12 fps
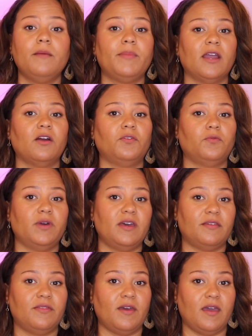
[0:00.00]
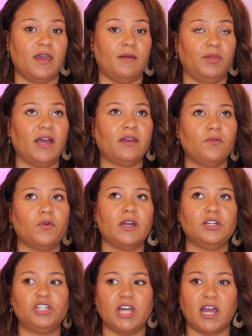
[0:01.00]
paired with a black and
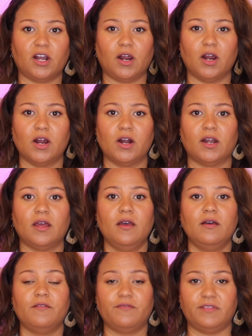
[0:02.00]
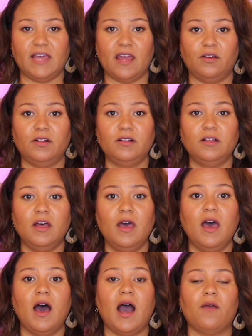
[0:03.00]
white checkered flannel.
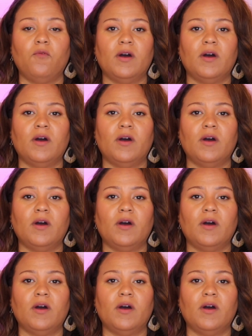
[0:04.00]
I